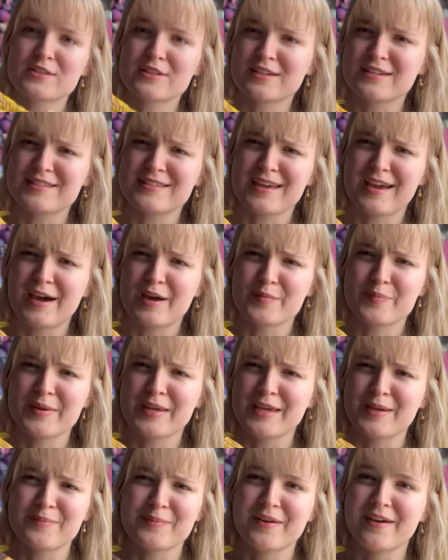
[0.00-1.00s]
gonna say hot
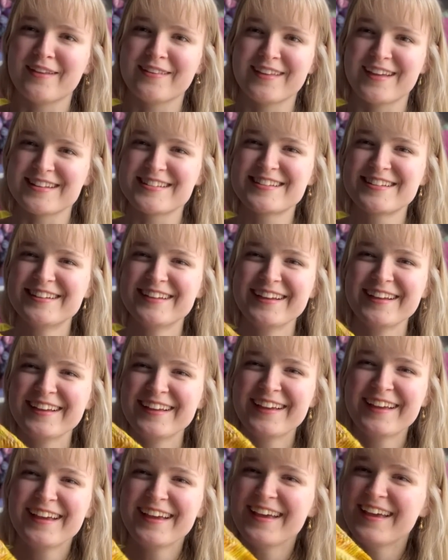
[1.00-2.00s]
pink, but that's
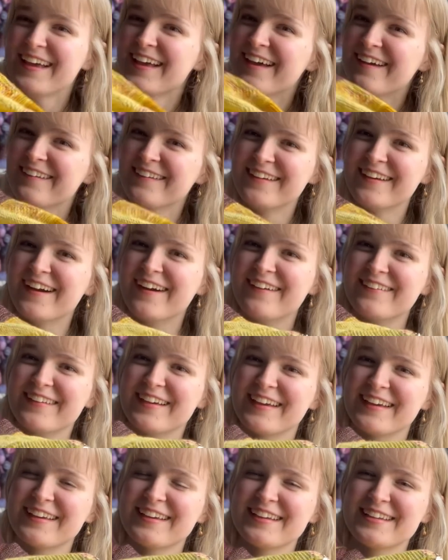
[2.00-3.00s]
no,
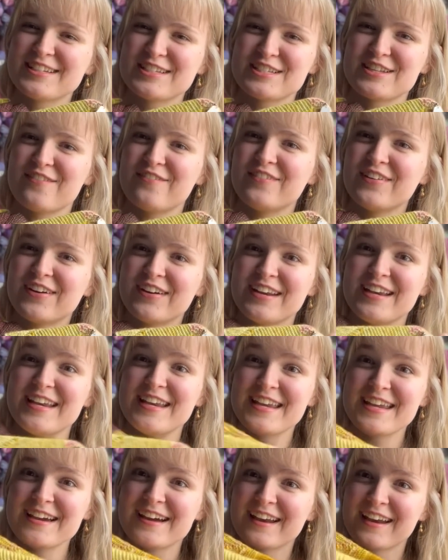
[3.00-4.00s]
like just a very
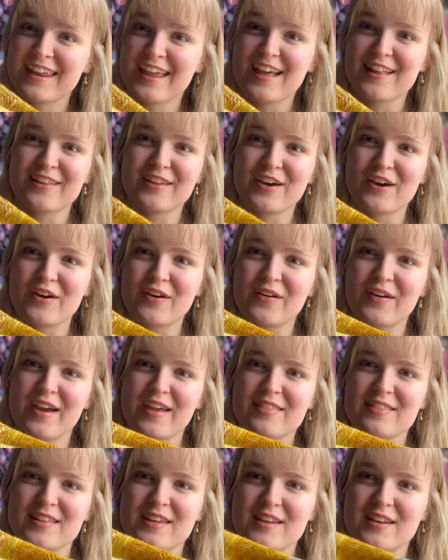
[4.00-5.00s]
neon yellow,
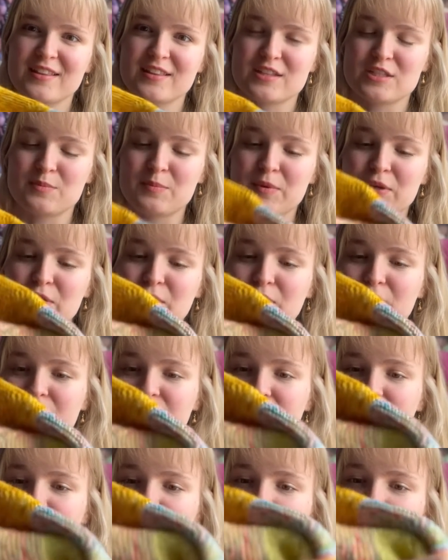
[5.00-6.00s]
and then this beautiful